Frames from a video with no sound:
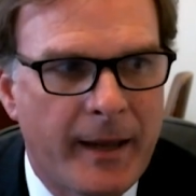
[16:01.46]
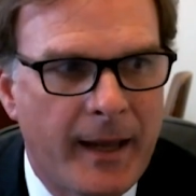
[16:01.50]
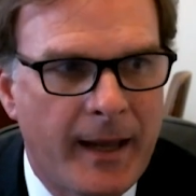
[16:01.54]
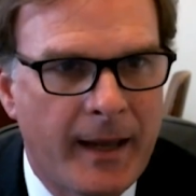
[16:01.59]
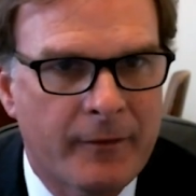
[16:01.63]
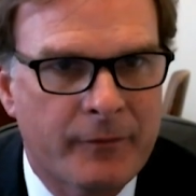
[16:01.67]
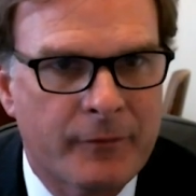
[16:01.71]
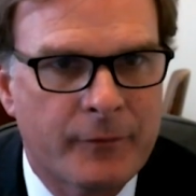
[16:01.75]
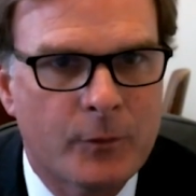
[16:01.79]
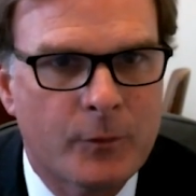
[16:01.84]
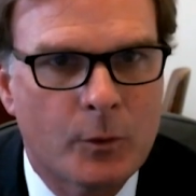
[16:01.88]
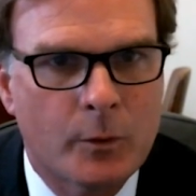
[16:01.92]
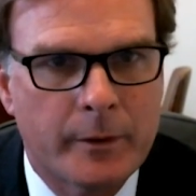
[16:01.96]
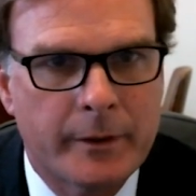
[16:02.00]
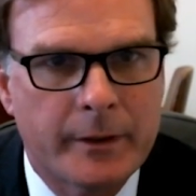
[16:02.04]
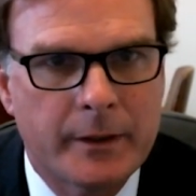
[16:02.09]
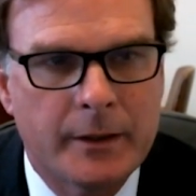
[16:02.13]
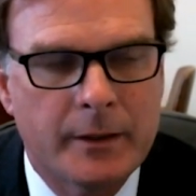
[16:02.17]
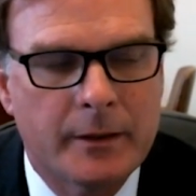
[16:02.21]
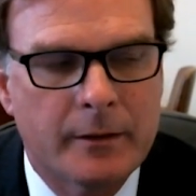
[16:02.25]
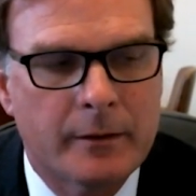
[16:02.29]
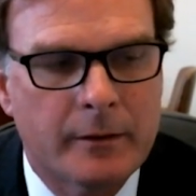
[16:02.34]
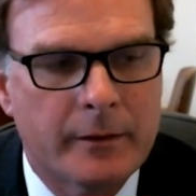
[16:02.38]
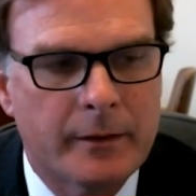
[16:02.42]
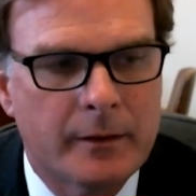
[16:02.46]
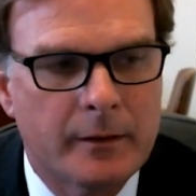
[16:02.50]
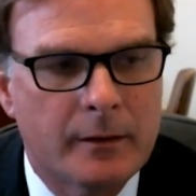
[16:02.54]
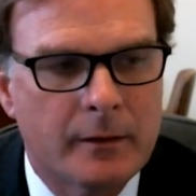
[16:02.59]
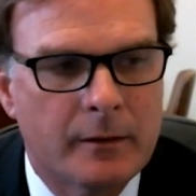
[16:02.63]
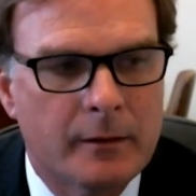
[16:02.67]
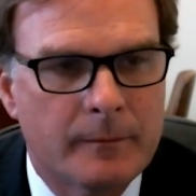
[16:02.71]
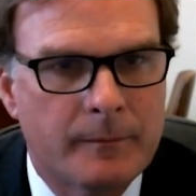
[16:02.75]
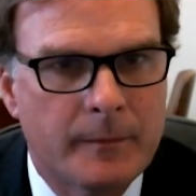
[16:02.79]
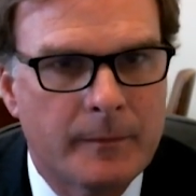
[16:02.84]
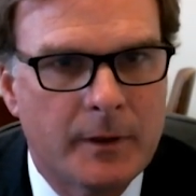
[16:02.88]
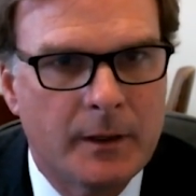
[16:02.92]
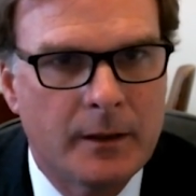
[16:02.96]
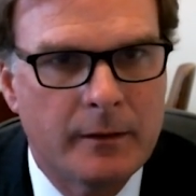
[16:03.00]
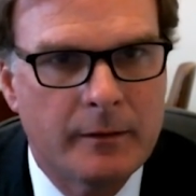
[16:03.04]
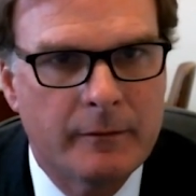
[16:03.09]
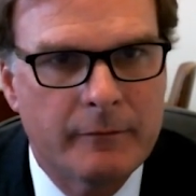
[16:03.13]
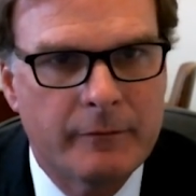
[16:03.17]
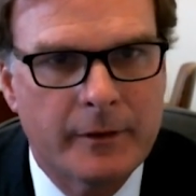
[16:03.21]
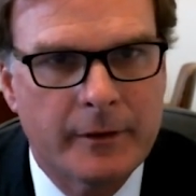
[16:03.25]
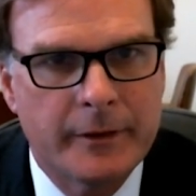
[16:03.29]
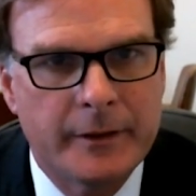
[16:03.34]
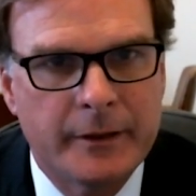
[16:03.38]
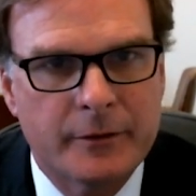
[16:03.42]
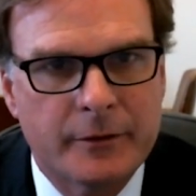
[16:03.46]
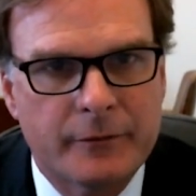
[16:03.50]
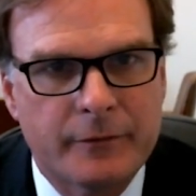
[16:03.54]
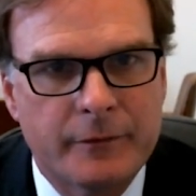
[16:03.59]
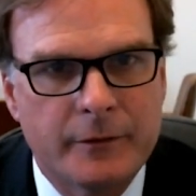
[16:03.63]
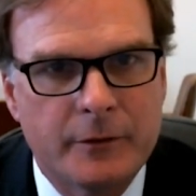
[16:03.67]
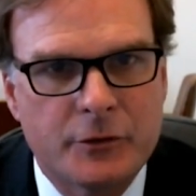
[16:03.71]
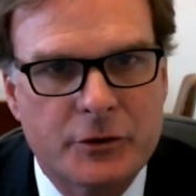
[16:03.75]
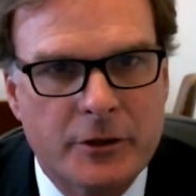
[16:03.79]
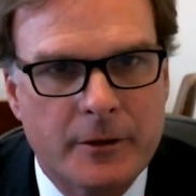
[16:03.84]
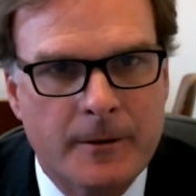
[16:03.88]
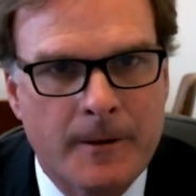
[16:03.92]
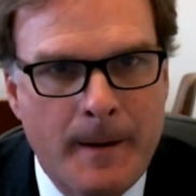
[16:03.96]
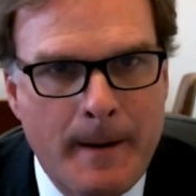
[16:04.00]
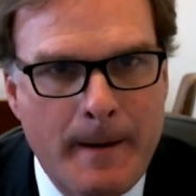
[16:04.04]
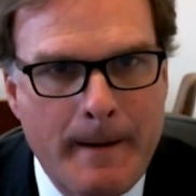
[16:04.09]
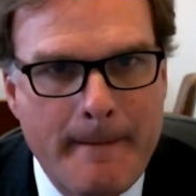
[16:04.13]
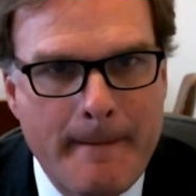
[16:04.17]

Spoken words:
path forward here in the very near future.